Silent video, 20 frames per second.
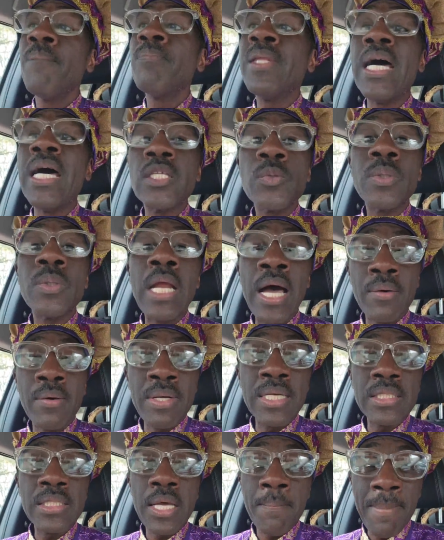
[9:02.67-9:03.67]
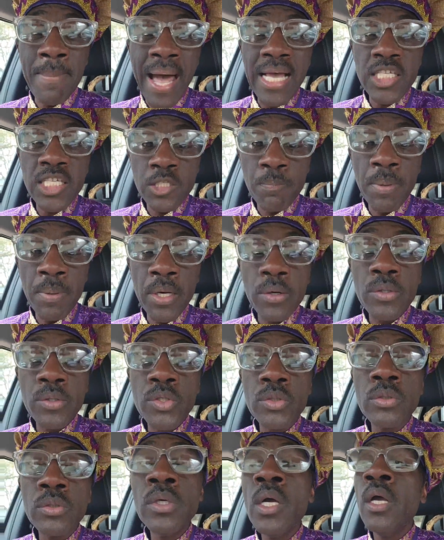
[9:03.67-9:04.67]
that's what when I said
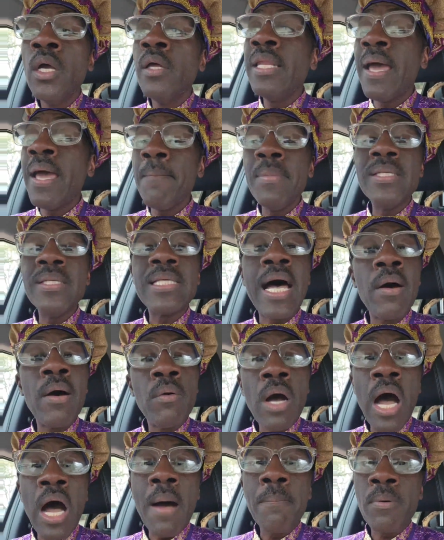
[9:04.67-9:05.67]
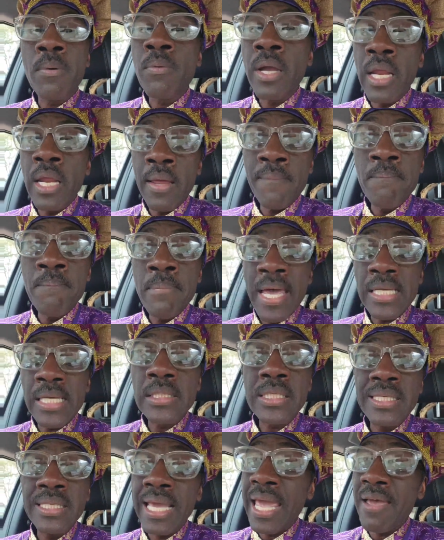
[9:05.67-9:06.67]
bi-spiritual, that means I will operate in
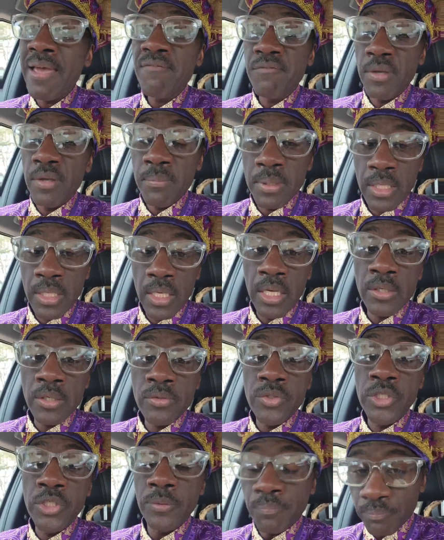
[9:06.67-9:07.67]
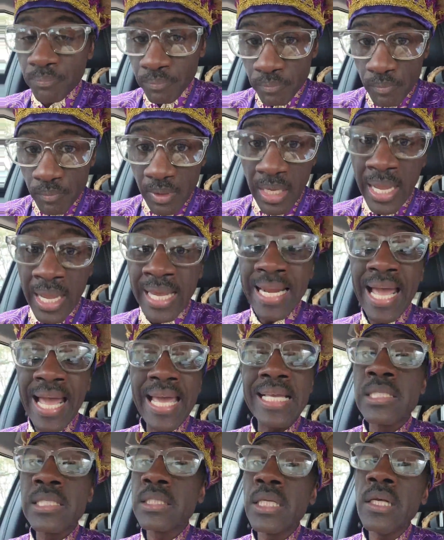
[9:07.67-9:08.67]
masculine and feminine energy, and I
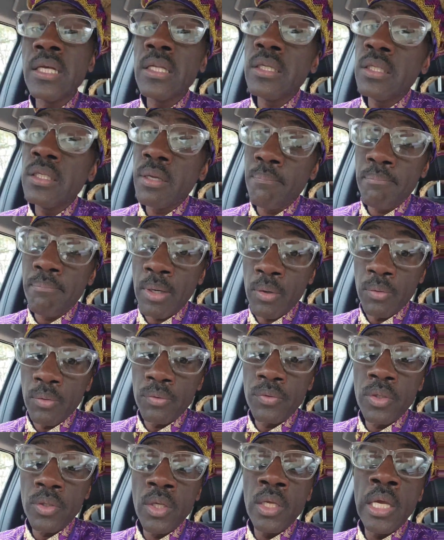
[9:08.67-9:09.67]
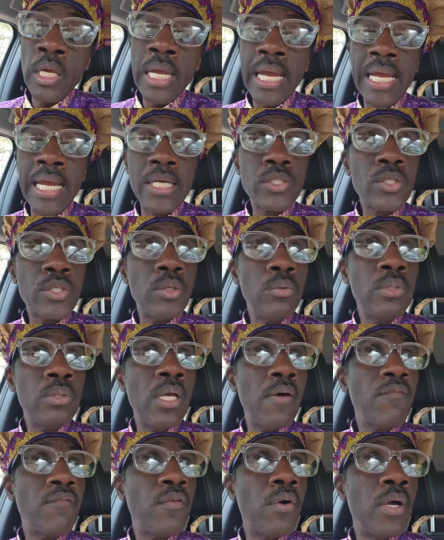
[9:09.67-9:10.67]
excel in them both. And so
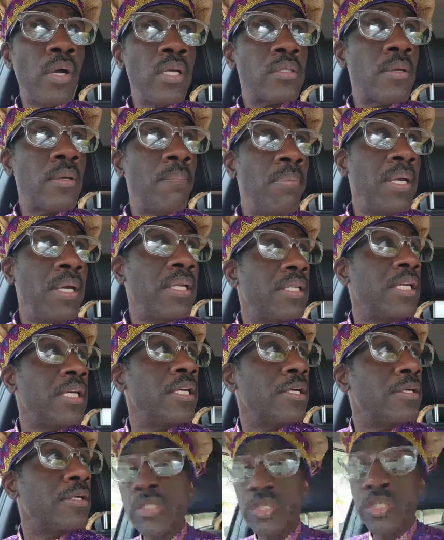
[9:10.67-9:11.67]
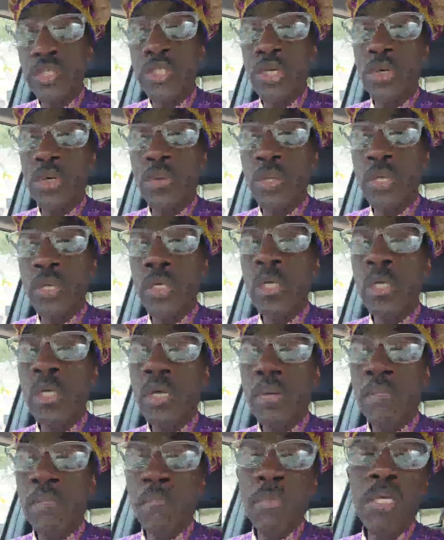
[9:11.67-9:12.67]
therefore it's a big deal with showing
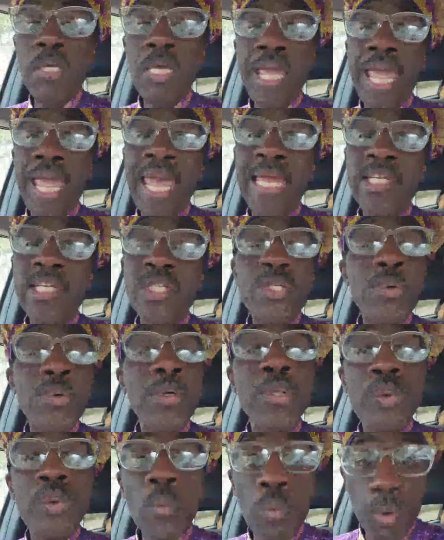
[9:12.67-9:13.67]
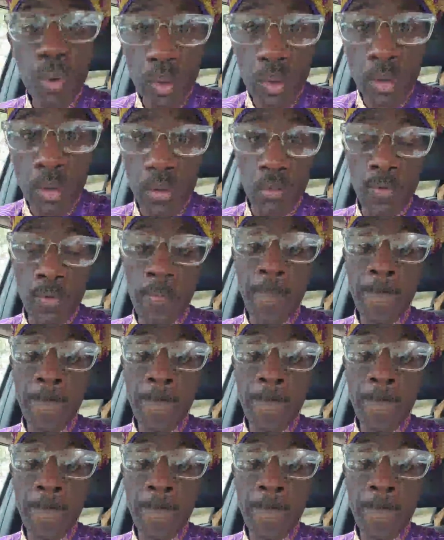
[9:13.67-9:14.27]
me and showing the world